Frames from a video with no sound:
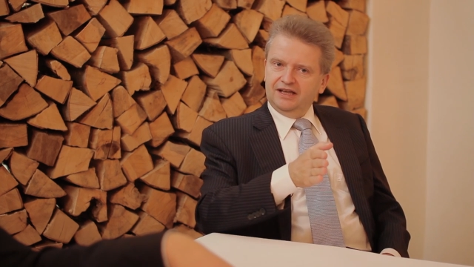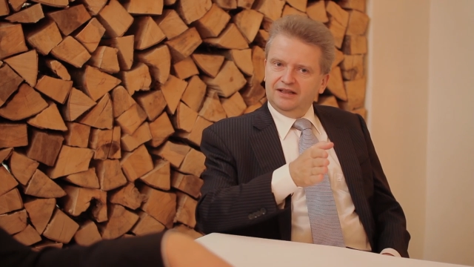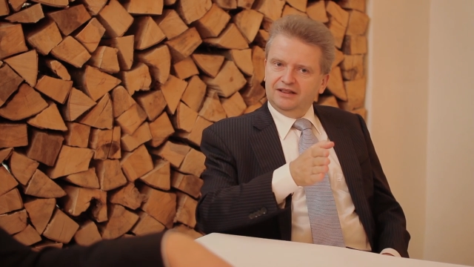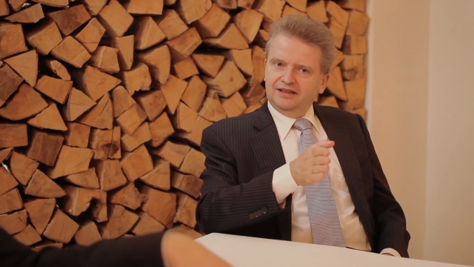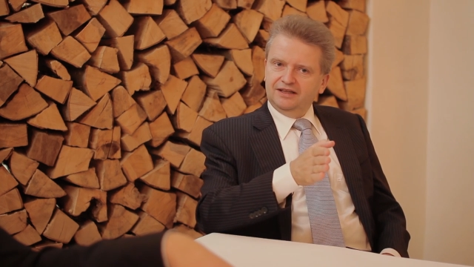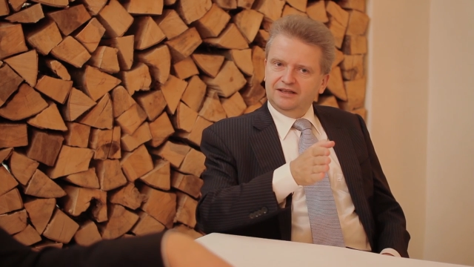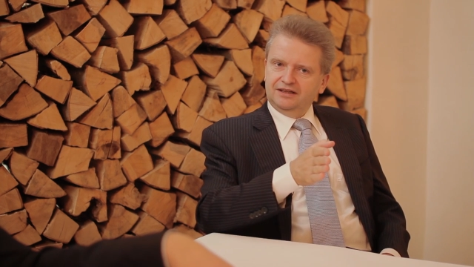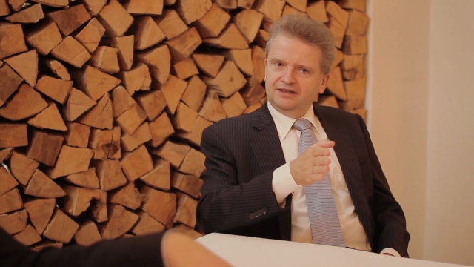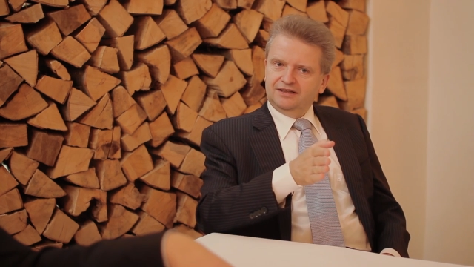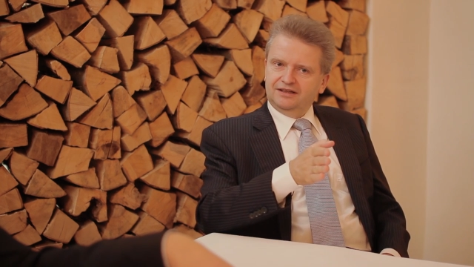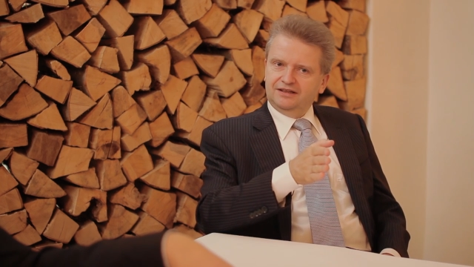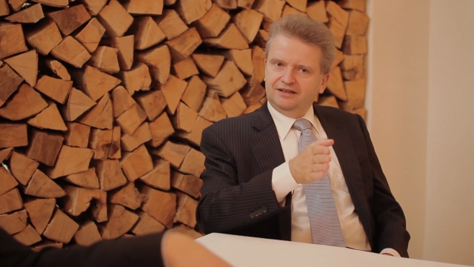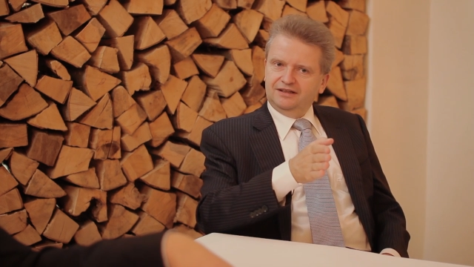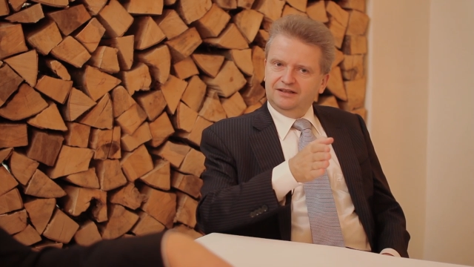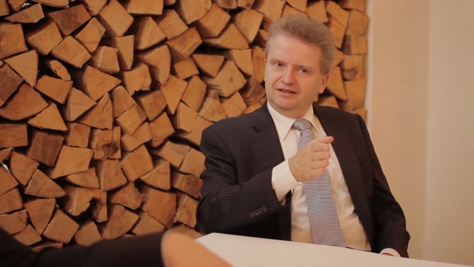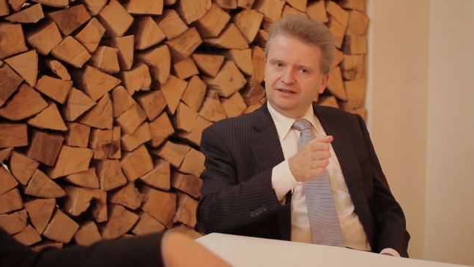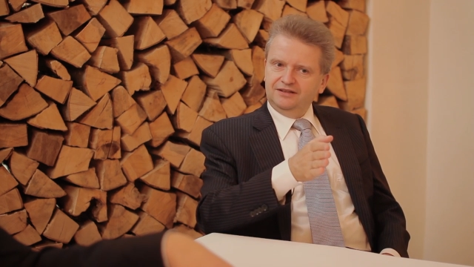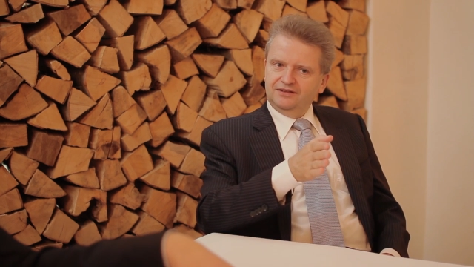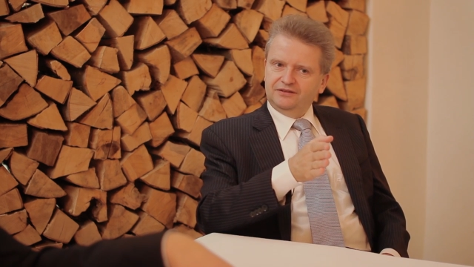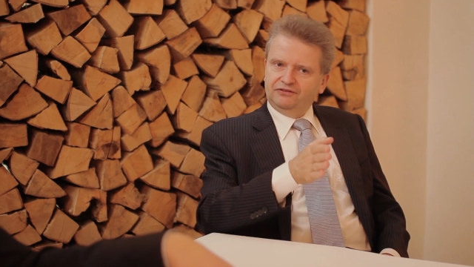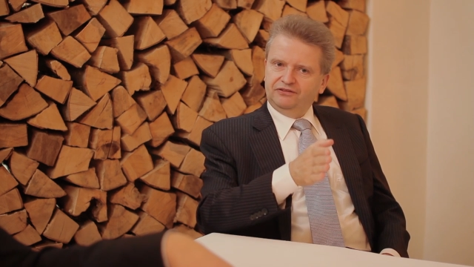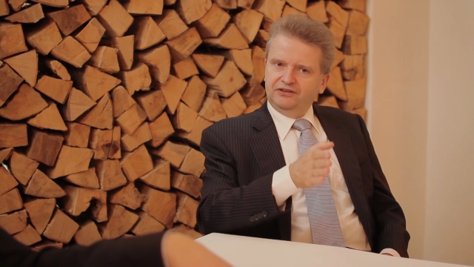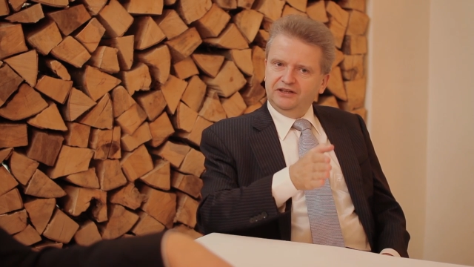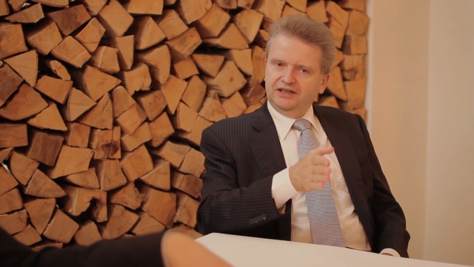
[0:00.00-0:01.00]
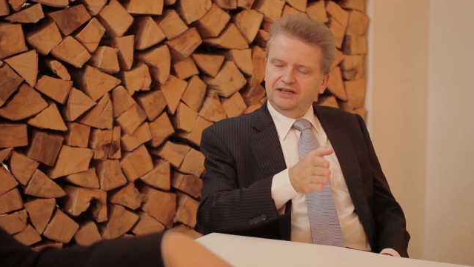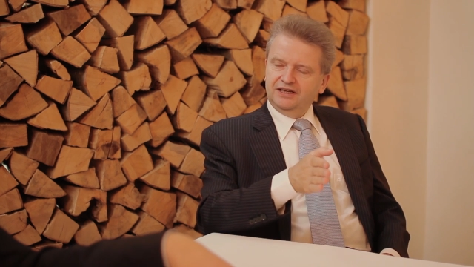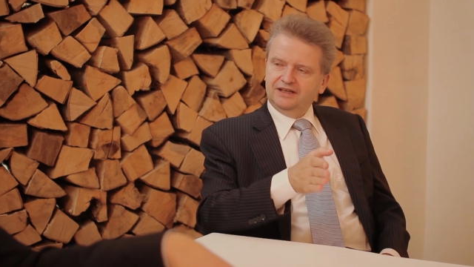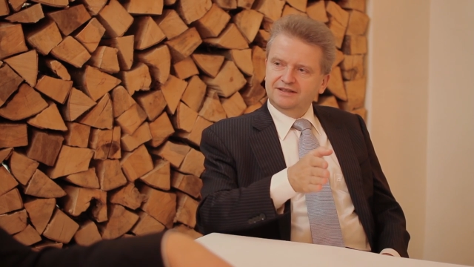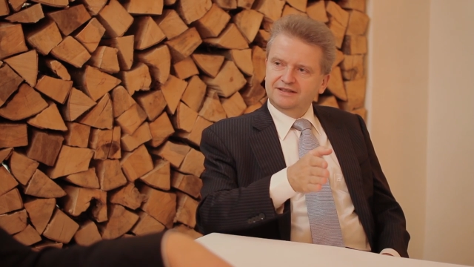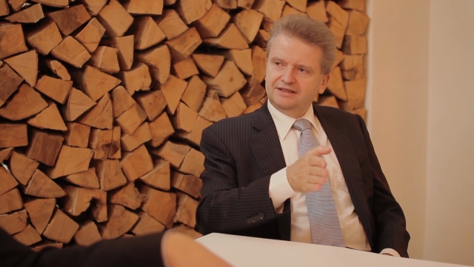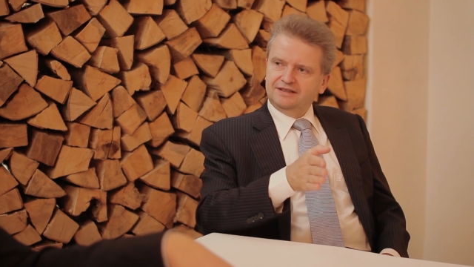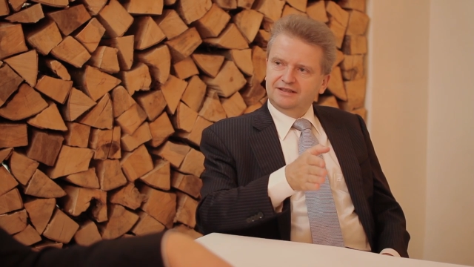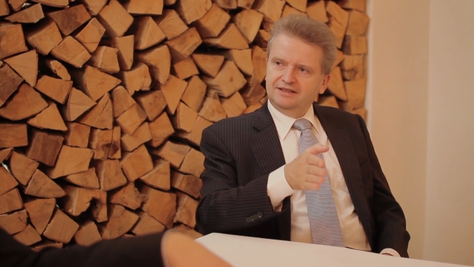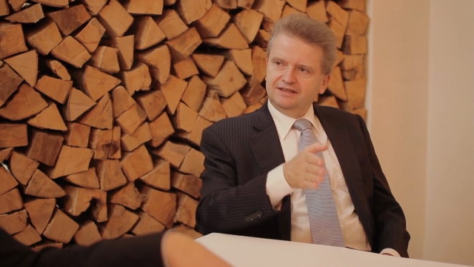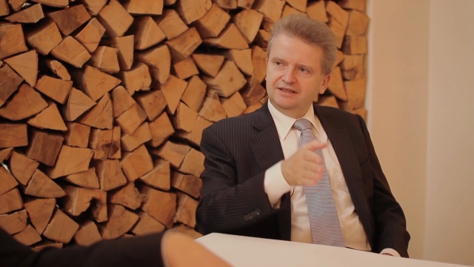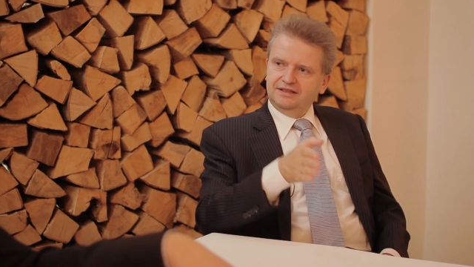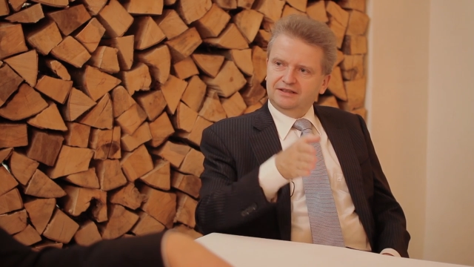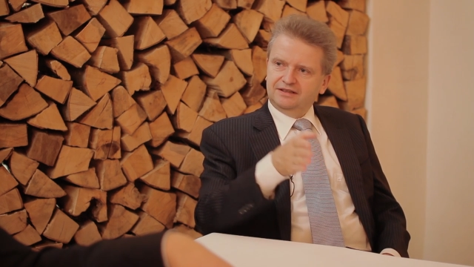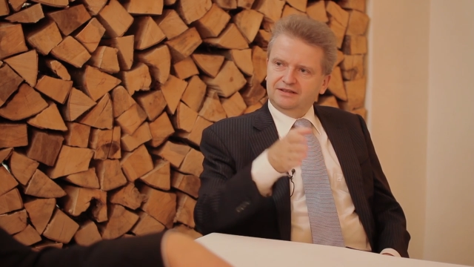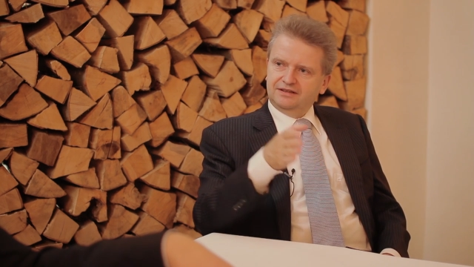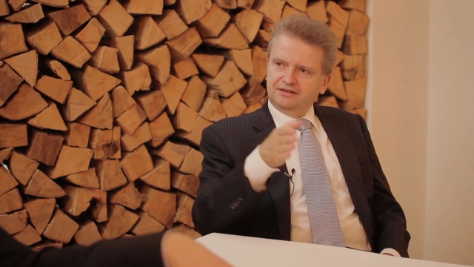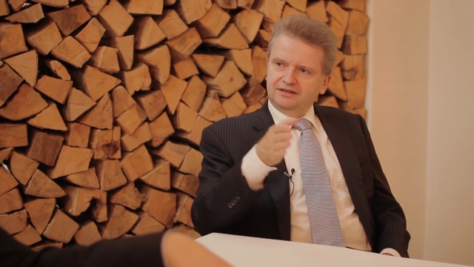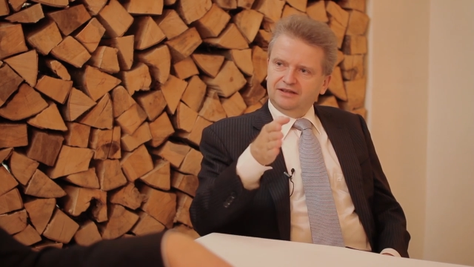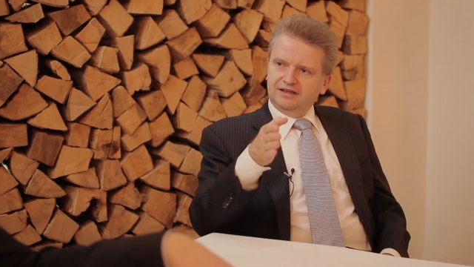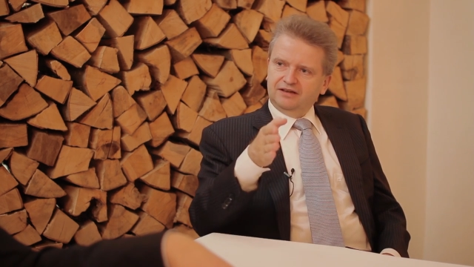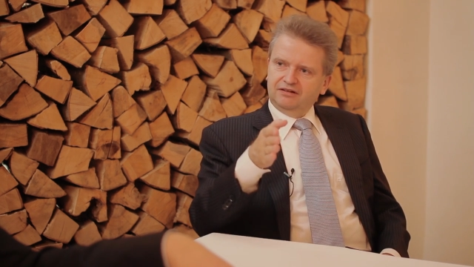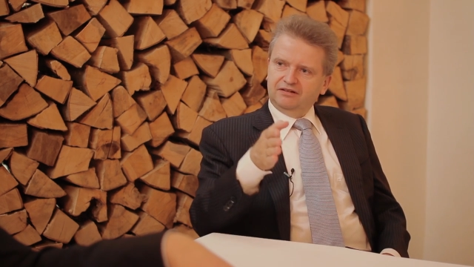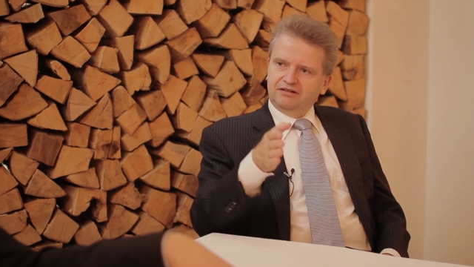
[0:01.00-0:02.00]
that these figures did
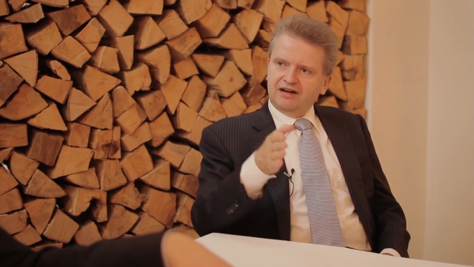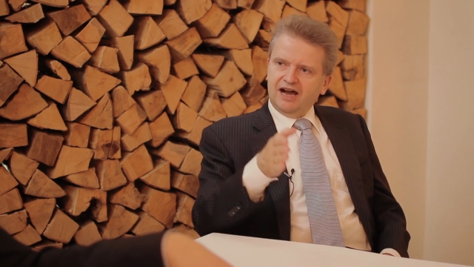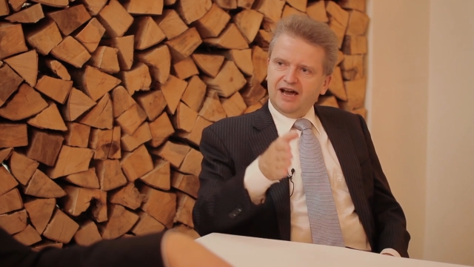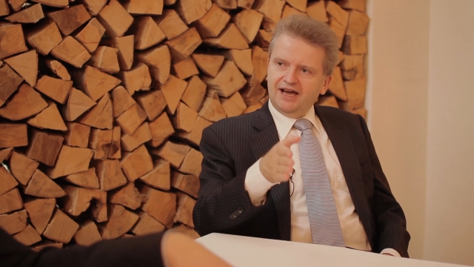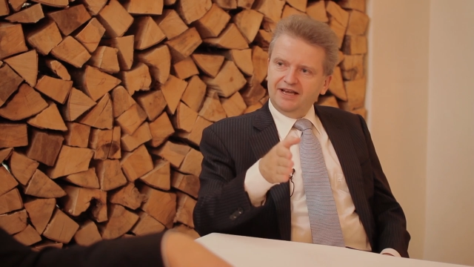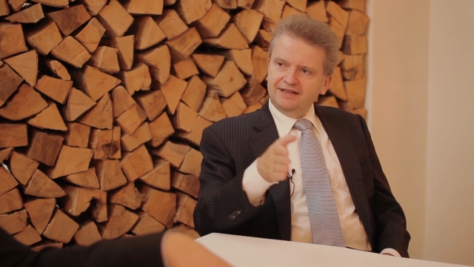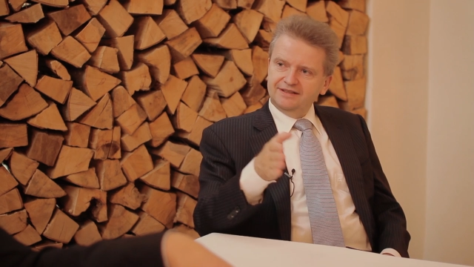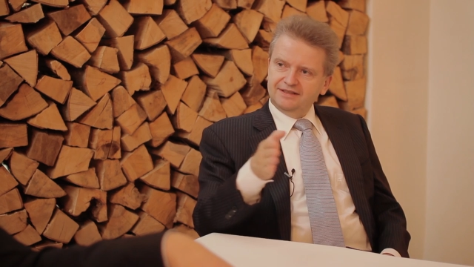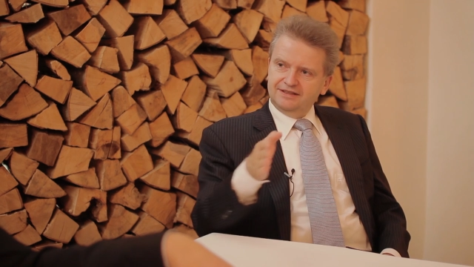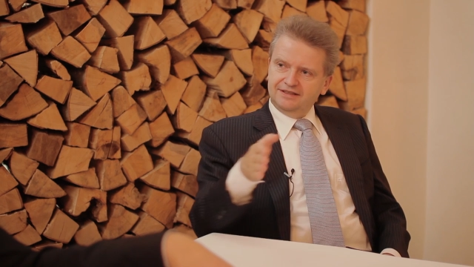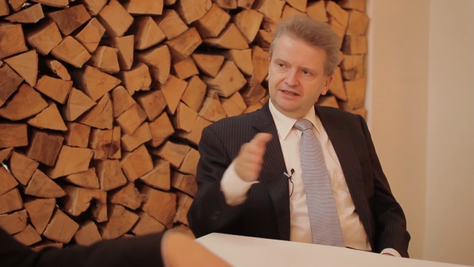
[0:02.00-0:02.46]
rise